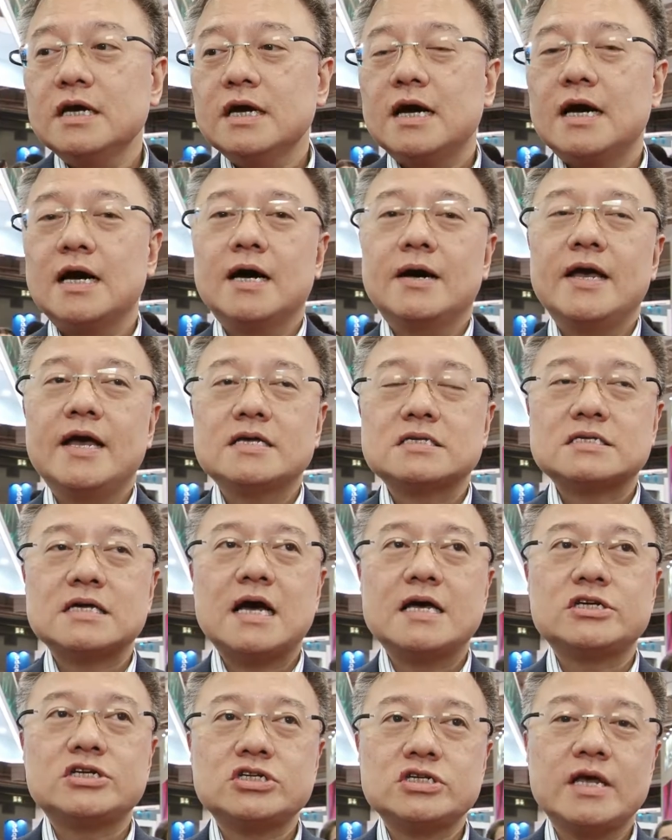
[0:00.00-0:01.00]
Uh, as
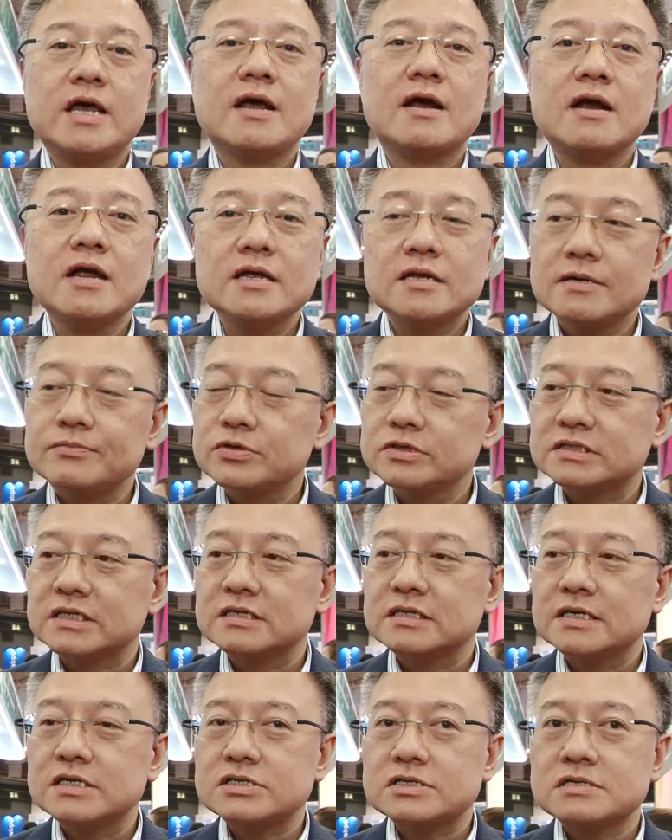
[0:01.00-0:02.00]
I share in the
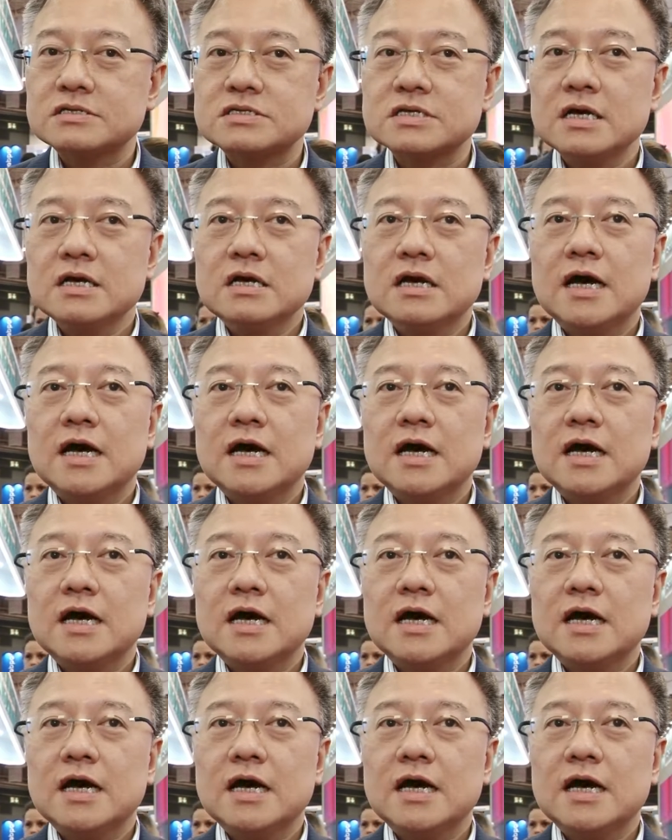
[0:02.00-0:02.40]
presentations,